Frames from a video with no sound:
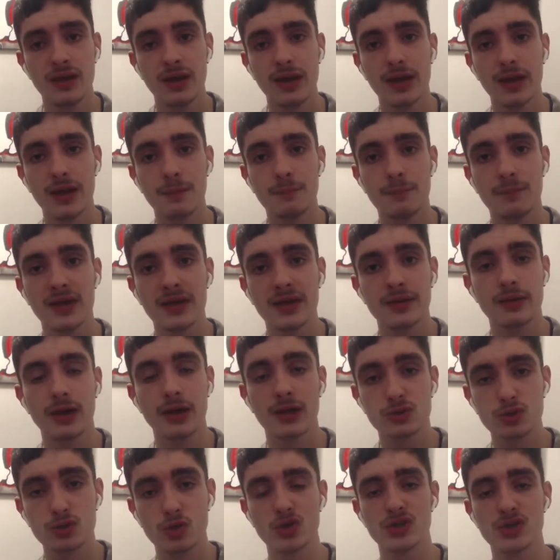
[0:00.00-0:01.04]
And
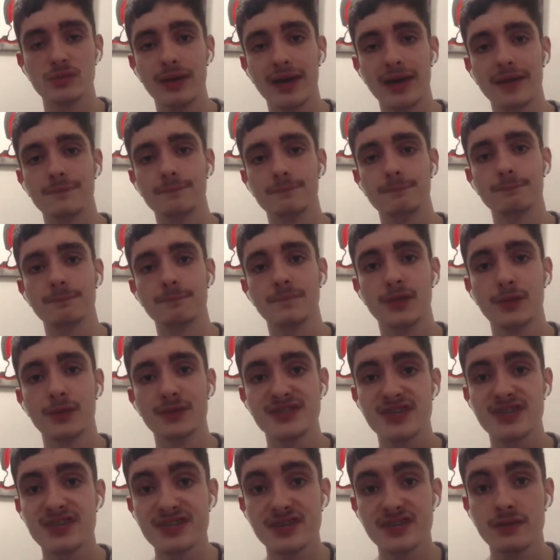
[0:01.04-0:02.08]
I talked about the
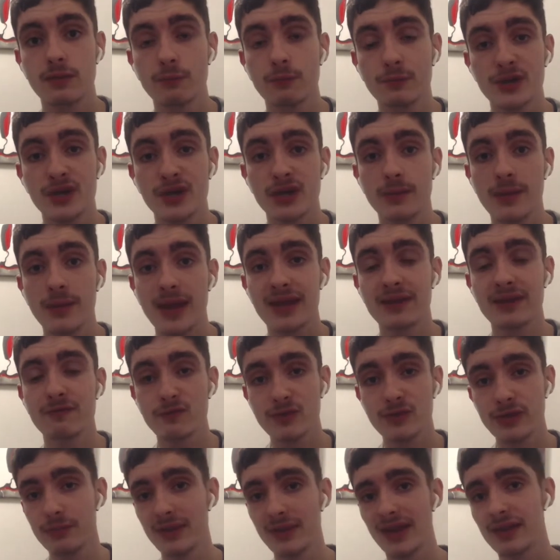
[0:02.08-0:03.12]
system that we're going to play. If
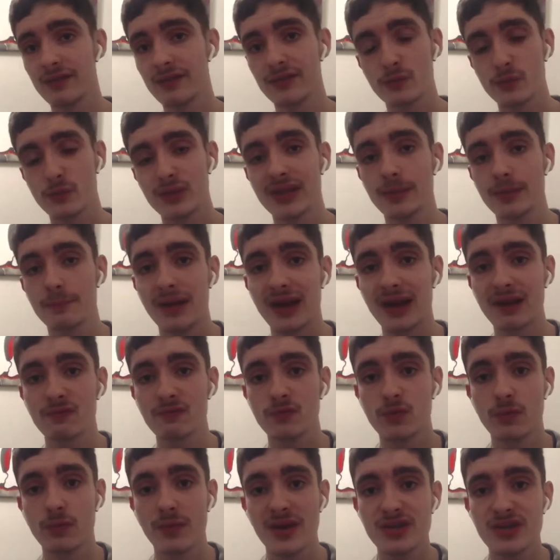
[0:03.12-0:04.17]
we play a 3 at the back
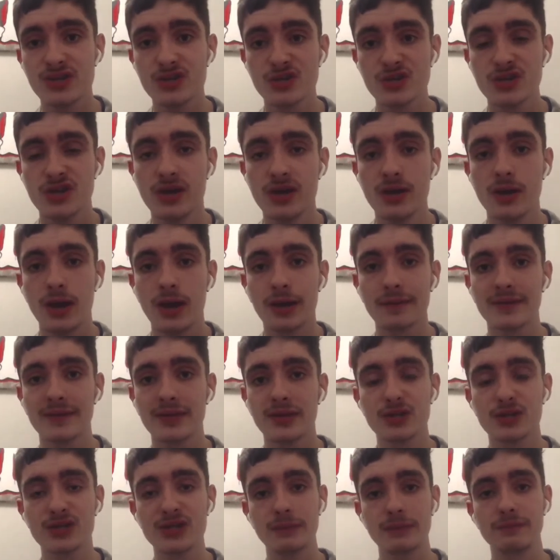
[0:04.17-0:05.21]
formation, I
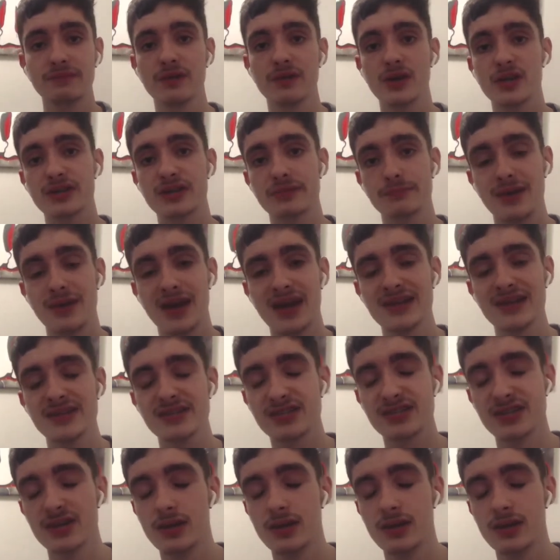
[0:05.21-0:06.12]
think James Vardy's pace,